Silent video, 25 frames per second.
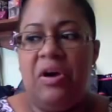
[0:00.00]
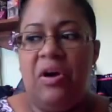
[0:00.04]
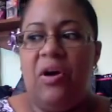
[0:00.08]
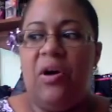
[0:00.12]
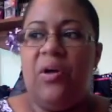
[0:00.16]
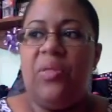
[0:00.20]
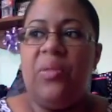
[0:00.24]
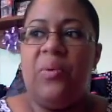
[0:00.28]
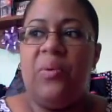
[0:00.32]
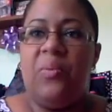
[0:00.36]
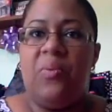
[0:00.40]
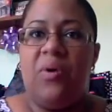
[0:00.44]

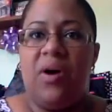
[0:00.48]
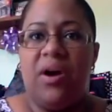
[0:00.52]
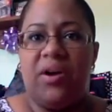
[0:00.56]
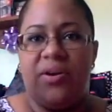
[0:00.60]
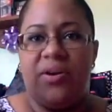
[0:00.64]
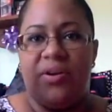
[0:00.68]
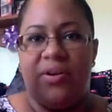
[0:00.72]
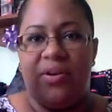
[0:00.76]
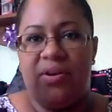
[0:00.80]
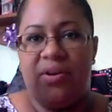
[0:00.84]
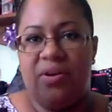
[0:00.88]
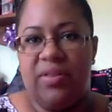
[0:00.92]
all the
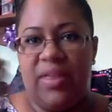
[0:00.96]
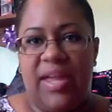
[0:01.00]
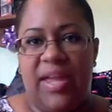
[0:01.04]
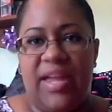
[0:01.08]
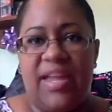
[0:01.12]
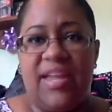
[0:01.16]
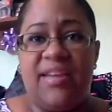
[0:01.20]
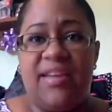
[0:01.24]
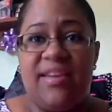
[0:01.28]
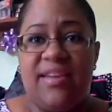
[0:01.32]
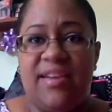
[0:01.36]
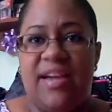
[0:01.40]
water
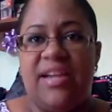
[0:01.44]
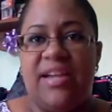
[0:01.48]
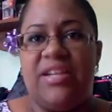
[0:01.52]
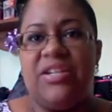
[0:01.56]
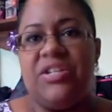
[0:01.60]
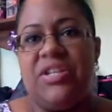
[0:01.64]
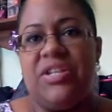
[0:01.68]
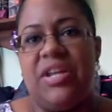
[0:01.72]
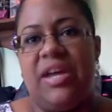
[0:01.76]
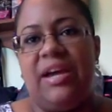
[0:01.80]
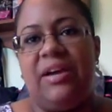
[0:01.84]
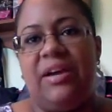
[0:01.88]

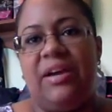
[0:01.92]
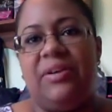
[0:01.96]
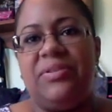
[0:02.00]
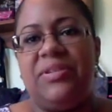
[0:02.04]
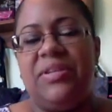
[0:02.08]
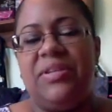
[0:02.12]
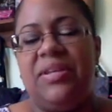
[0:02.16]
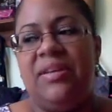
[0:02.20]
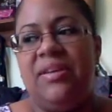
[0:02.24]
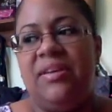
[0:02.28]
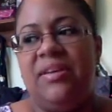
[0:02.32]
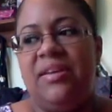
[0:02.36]
gushed
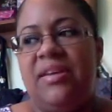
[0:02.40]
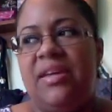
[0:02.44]
out.